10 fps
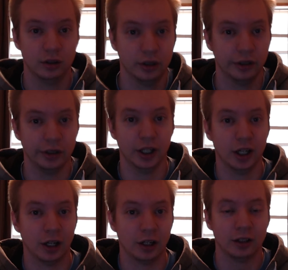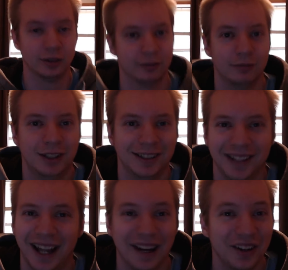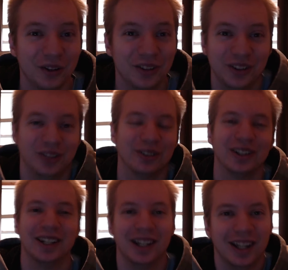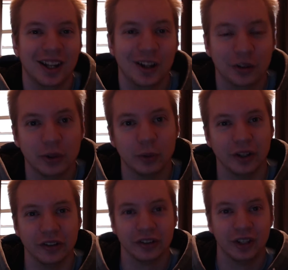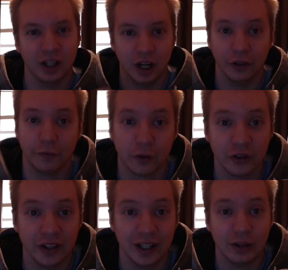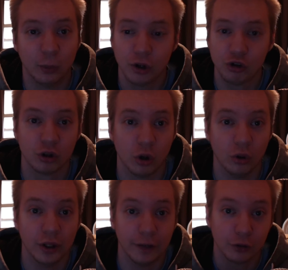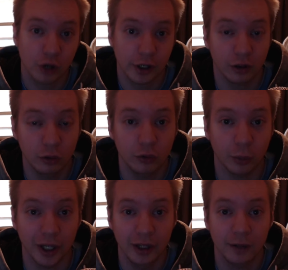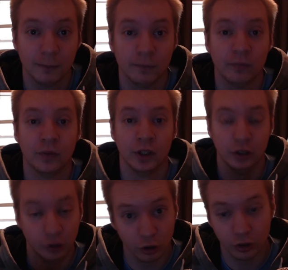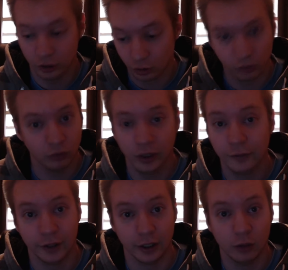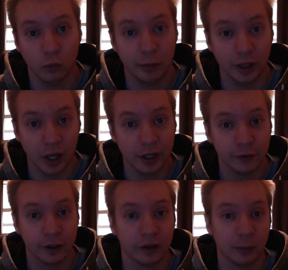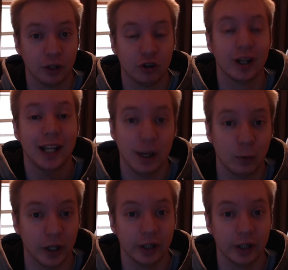I didn't know what to do. So anyways, the first thing is, what is your goal? If you're trying to lose weight, your lifting will be a lot different than somebody trying to gain weight.